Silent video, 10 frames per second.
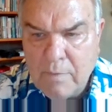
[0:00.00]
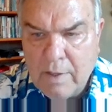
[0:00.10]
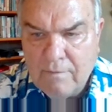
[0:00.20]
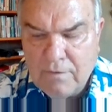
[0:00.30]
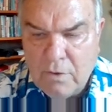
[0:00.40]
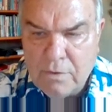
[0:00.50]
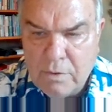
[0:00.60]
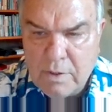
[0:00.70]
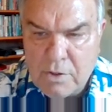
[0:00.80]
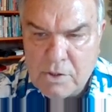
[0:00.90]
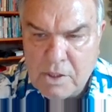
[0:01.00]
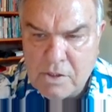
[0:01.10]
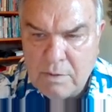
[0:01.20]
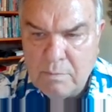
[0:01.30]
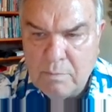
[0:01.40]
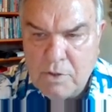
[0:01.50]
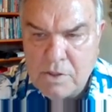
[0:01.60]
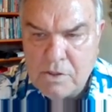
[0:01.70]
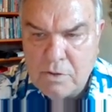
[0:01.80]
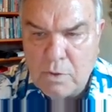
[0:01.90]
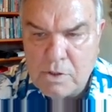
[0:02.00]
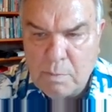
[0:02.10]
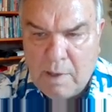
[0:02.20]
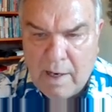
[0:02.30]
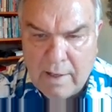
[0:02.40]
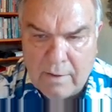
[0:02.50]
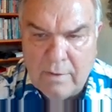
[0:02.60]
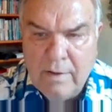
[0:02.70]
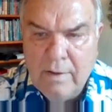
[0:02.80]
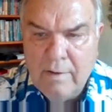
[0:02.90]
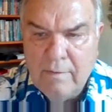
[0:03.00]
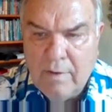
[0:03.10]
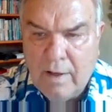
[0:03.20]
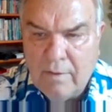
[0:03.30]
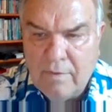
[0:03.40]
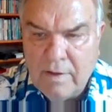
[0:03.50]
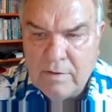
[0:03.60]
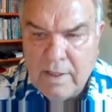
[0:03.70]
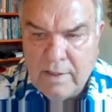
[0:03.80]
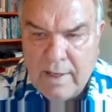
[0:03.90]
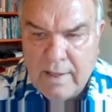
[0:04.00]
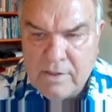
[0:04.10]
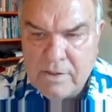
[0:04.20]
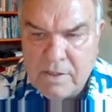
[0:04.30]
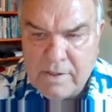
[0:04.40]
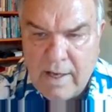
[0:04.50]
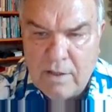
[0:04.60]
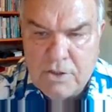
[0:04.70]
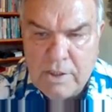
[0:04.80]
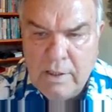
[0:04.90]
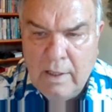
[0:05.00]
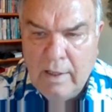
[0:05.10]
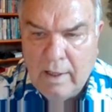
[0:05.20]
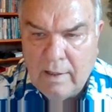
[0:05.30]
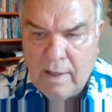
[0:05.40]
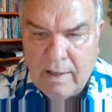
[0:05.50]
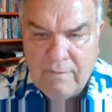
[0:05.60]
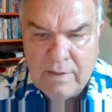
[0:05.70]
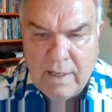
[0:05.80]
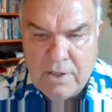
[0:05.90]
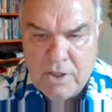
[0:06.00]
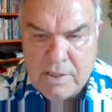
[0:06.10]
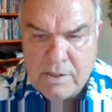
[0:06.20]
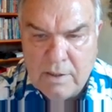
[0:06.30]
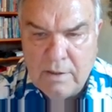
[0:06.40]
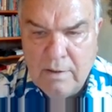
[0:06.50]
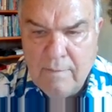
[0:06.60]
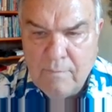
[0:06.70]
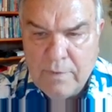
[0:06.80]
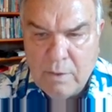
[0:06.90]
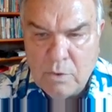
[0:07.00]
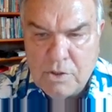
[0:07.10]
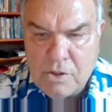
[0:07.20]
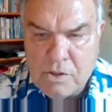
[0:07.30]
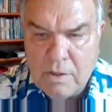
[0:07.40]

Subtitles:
flow through their system just to respire, they'll take that excess algae and not even digest it. They will just